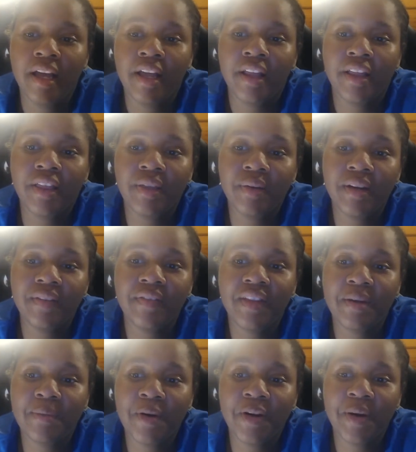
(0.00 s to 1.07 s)
three of
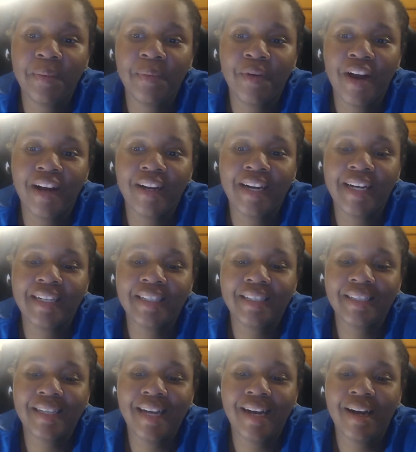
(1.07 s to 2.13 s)
them are in progress.
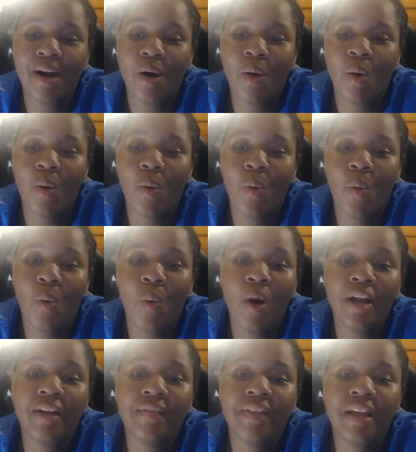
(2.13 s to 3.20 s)
One
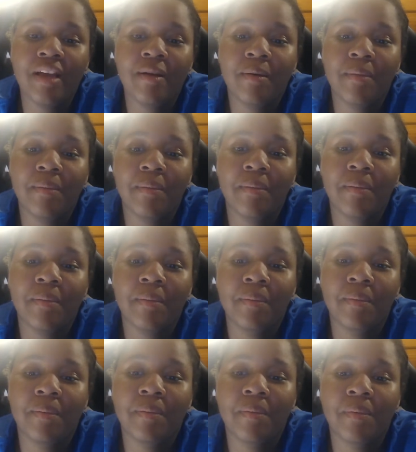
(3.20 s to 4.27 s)
of them,
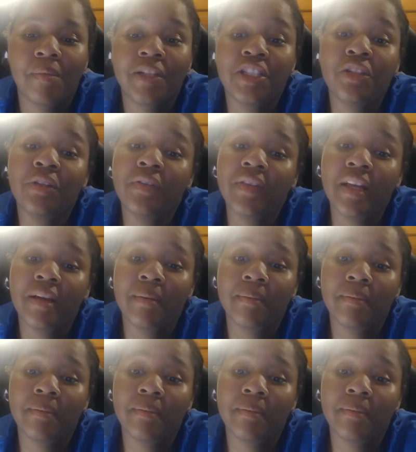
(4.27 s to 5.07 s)
two of them.